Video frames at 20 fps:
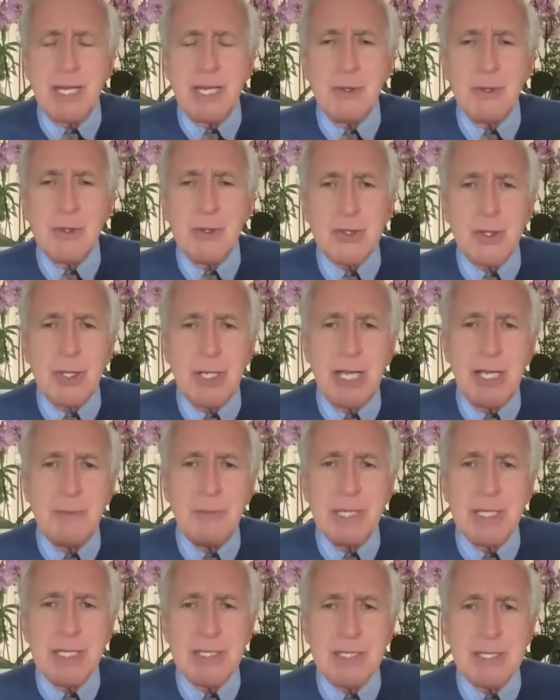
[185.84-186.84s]
but I'm not sure how
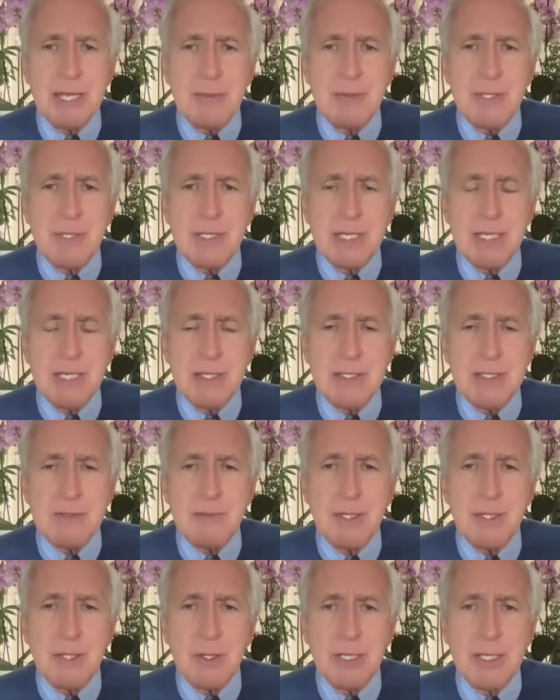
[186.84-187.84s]
big a step it is, to
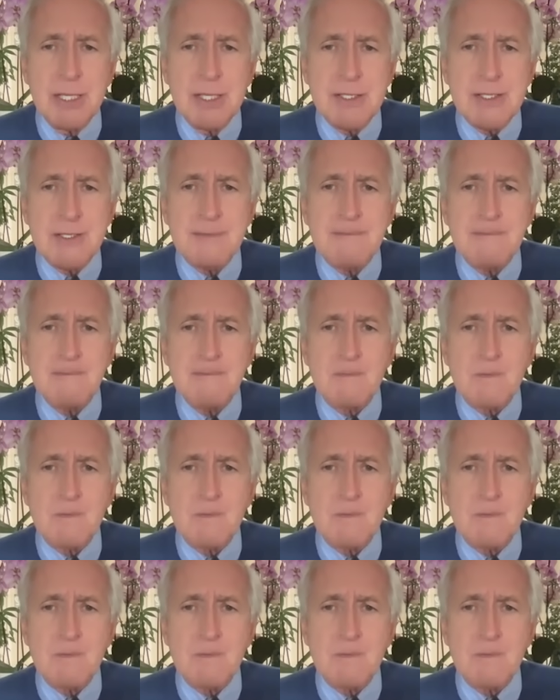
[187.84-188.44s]
be honest.